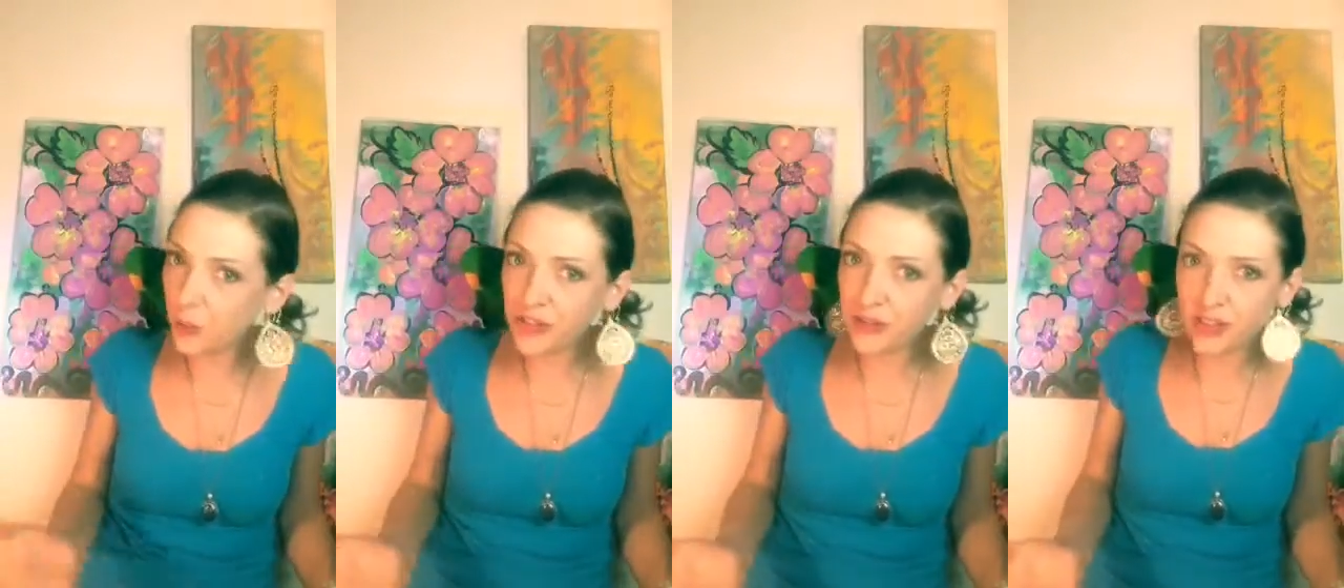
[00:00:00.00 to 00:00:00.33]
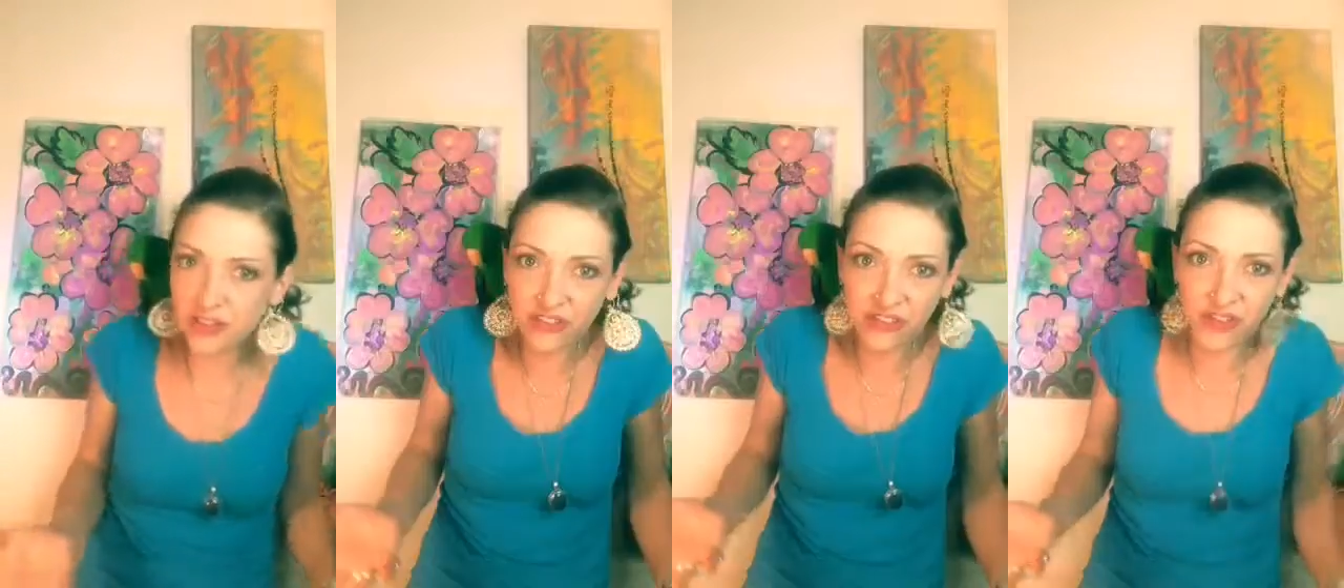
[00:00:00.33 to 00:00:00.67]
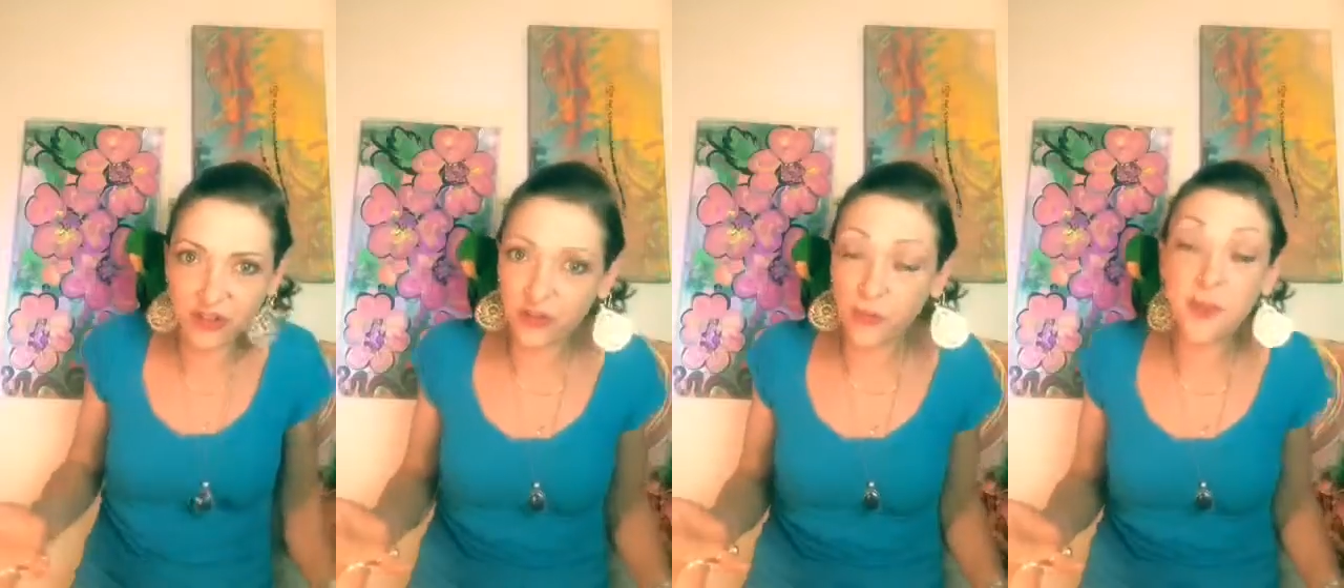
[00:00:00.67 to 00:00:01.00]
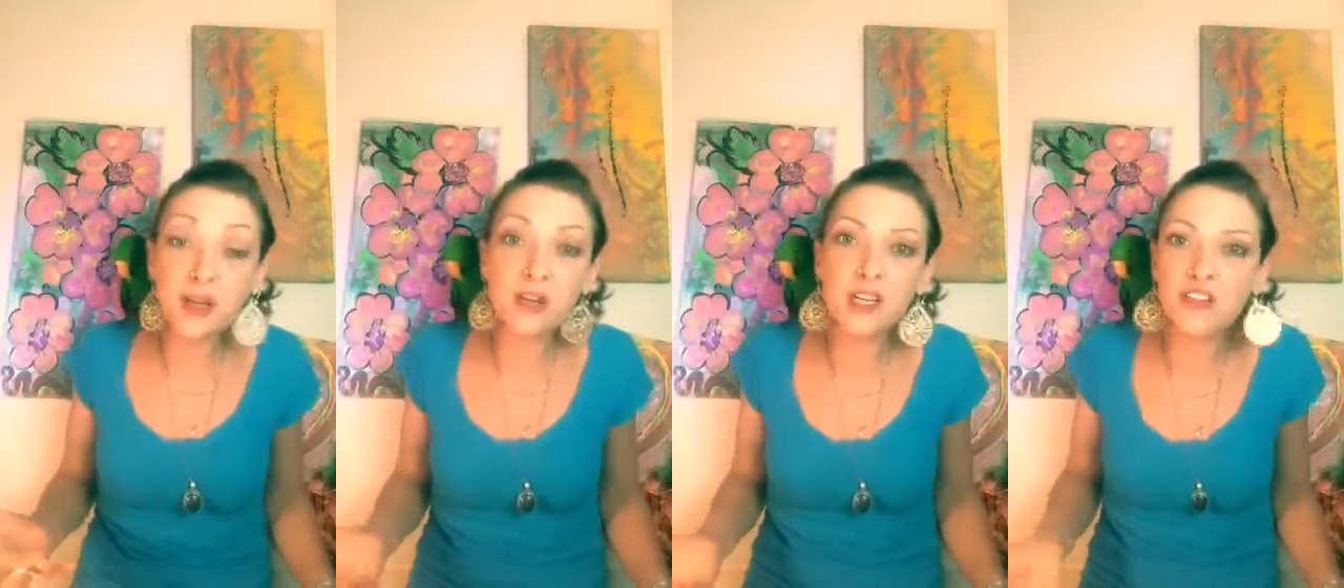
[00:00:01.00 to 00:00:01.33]
whether it's in our
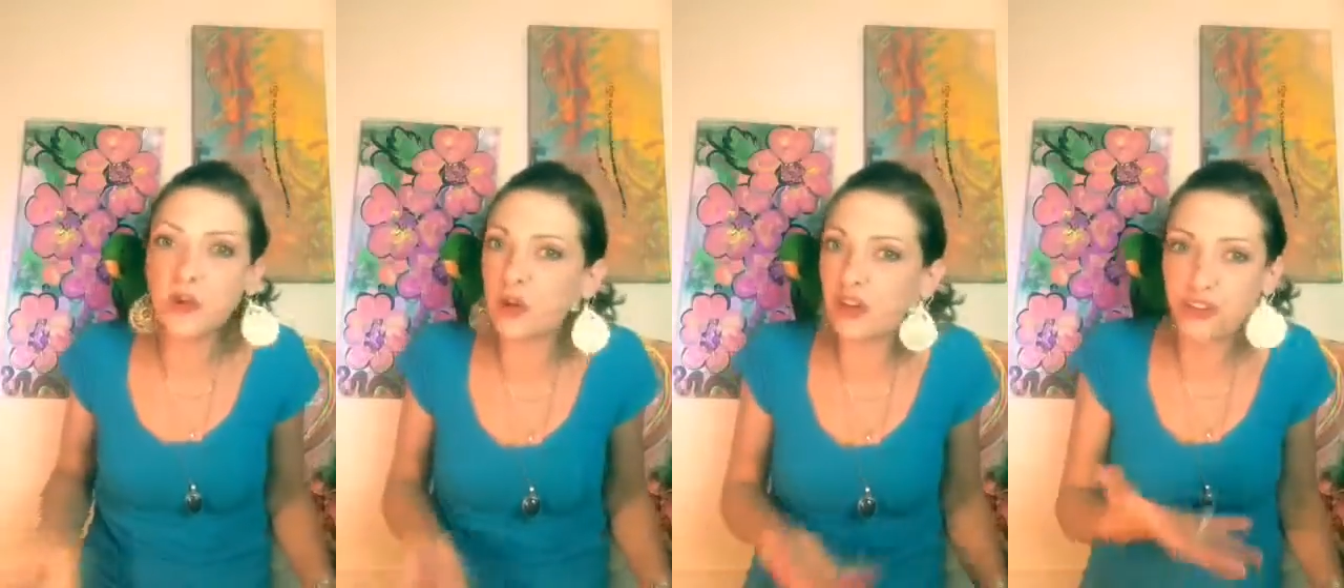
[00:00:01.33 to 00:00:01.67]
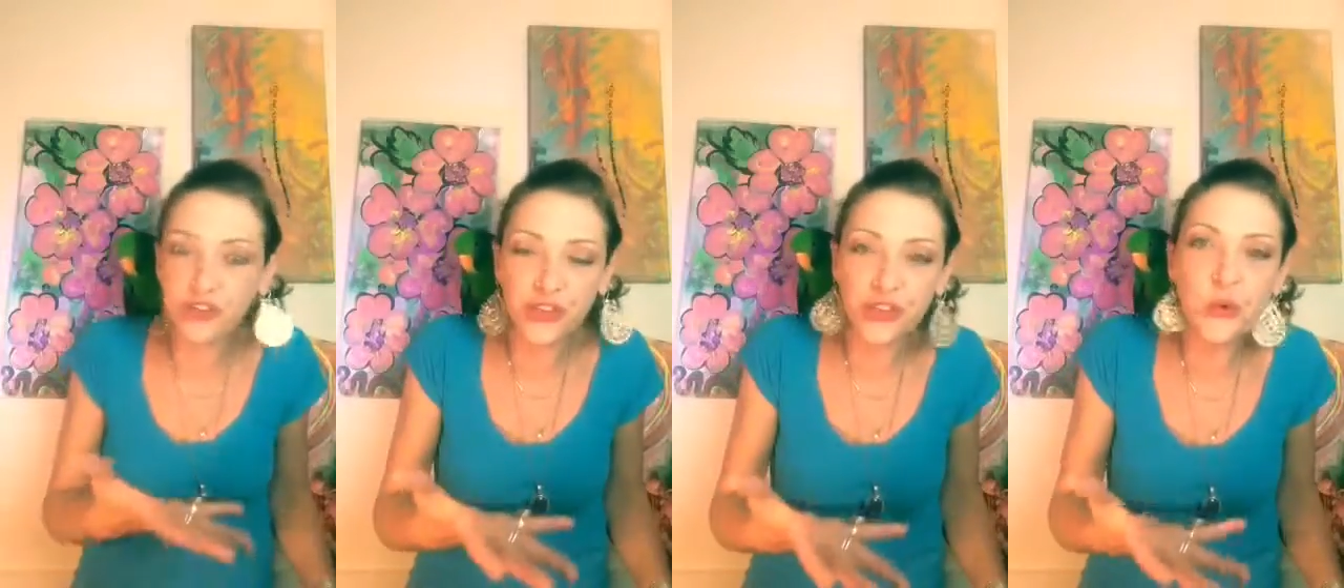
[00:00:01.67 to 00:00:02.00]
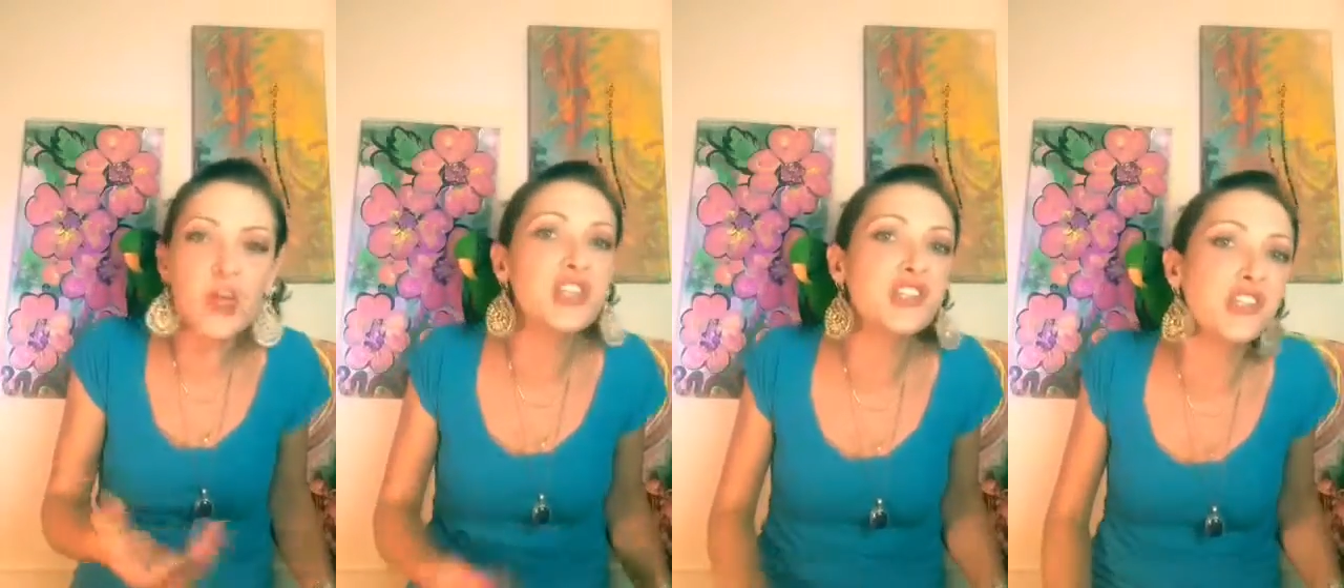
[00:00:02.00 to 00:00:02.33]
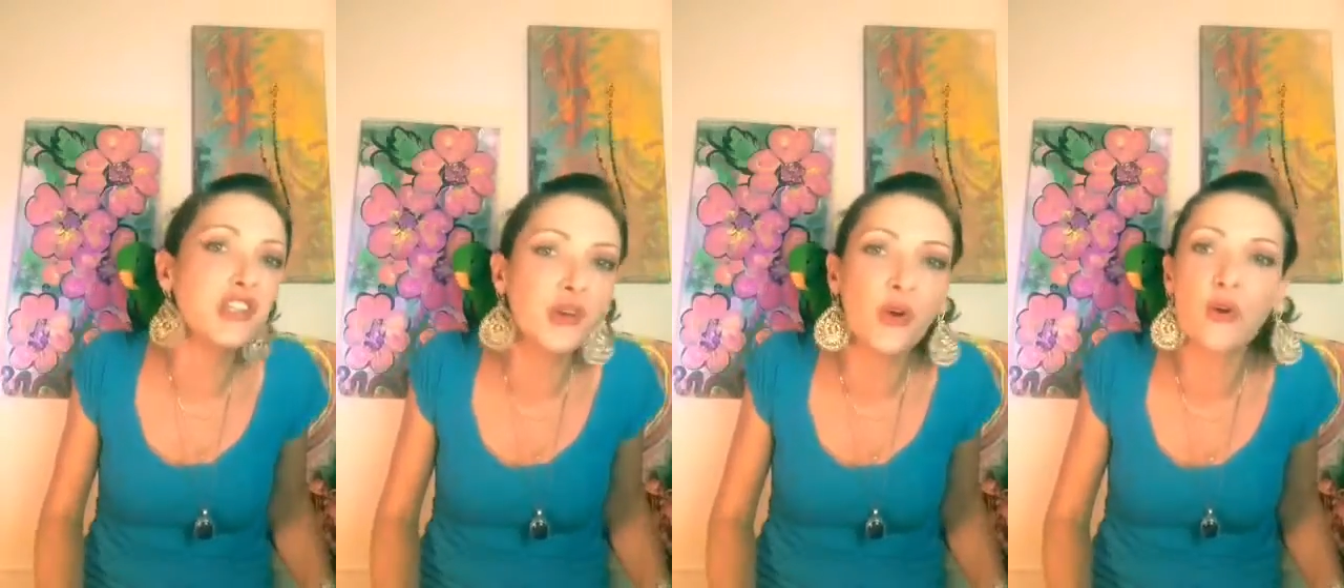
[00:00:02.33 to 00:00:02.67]
spirit or our
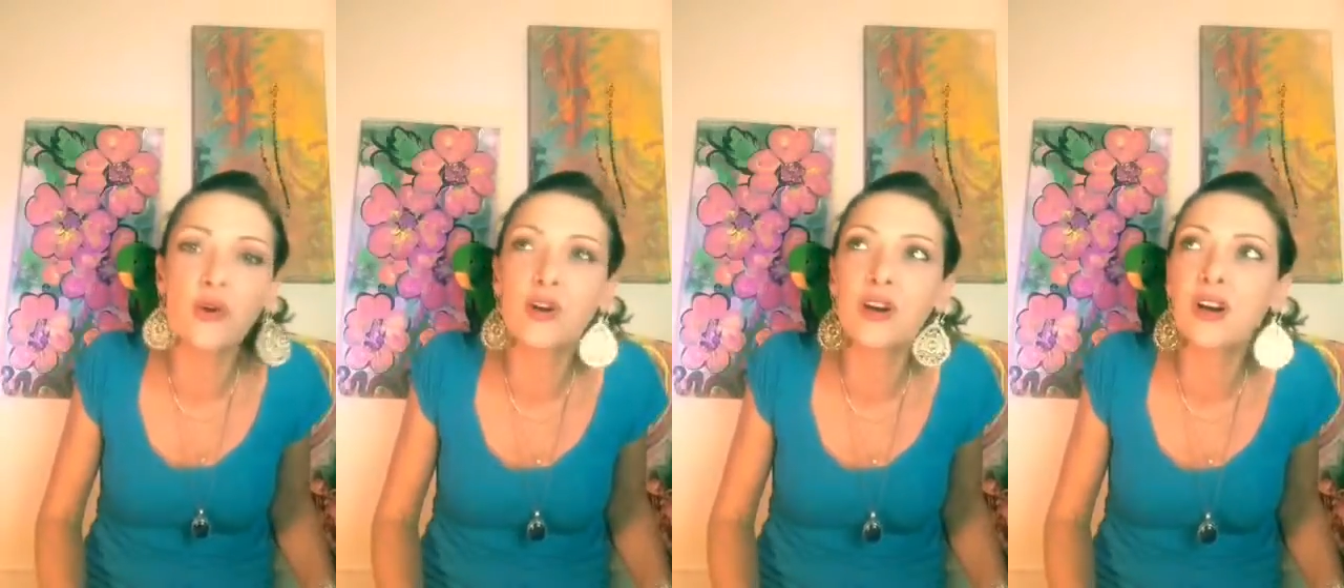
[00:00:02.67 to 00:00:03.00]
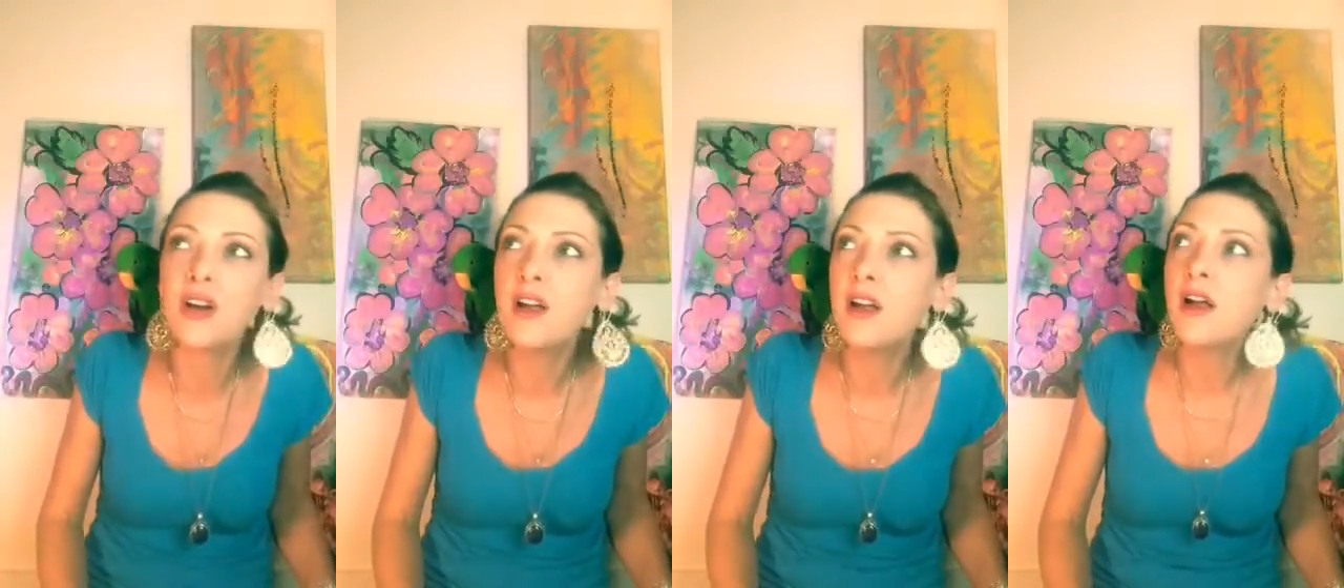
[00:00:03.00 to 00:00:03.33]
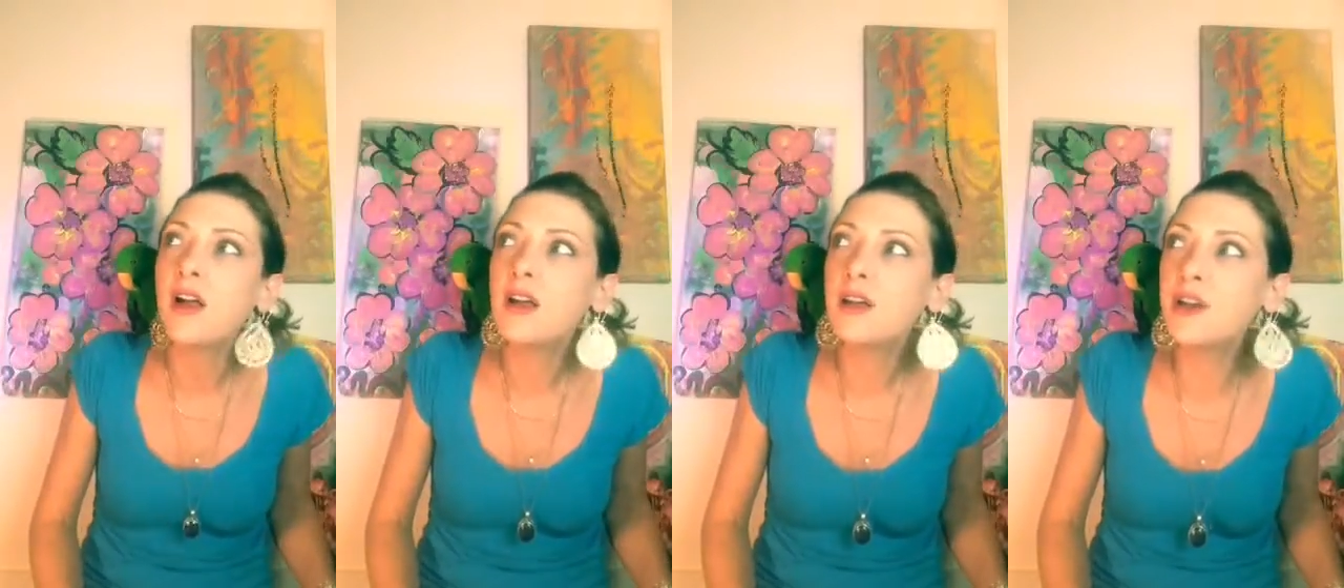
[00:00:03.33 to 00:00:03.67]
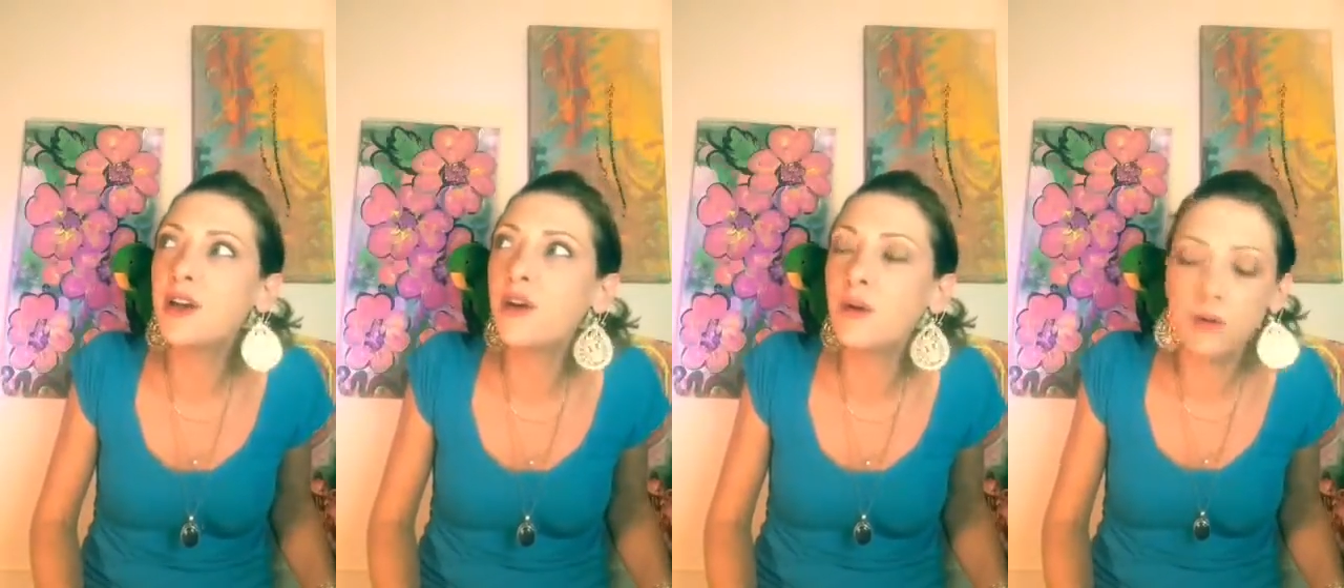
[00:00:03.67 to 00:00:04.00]
situation or, you
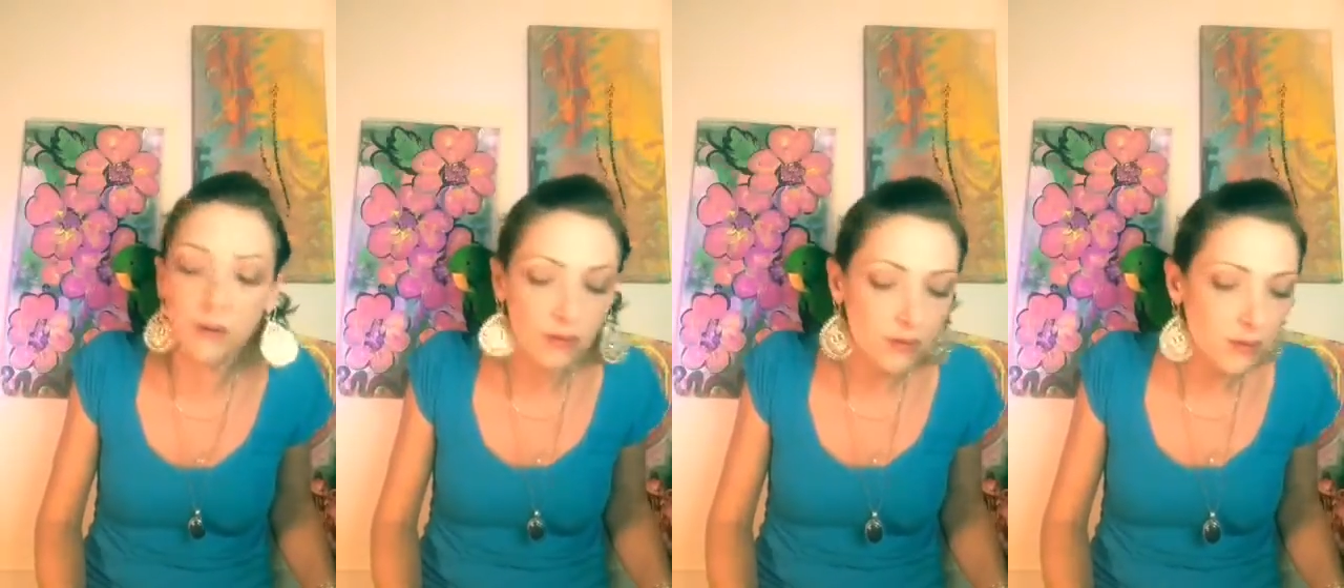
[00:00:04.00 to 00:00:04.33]
know,